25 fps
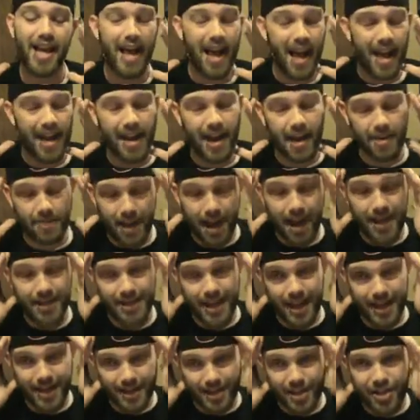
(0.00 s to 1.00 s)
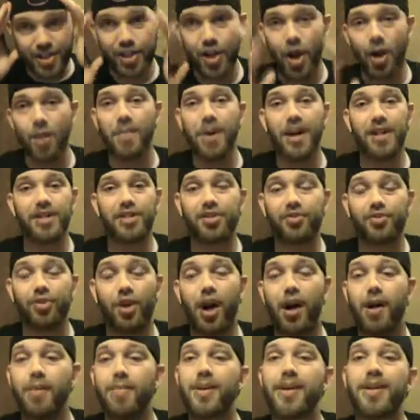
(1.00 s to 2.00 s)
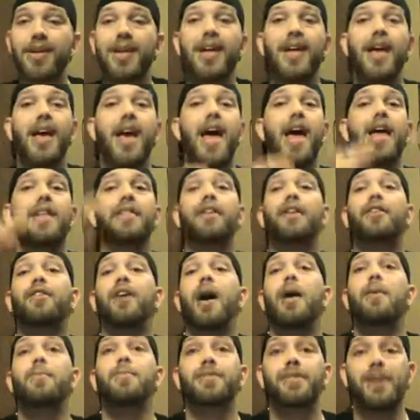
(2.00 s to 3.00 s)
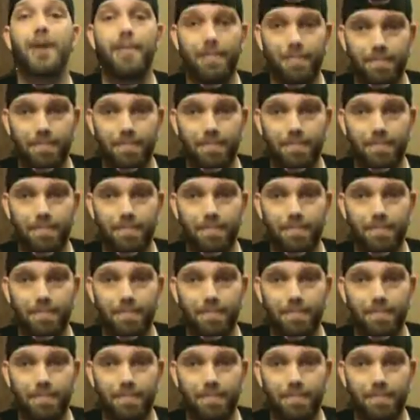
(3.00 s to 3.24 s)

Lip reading: And that match had so much drama, and the crowd was up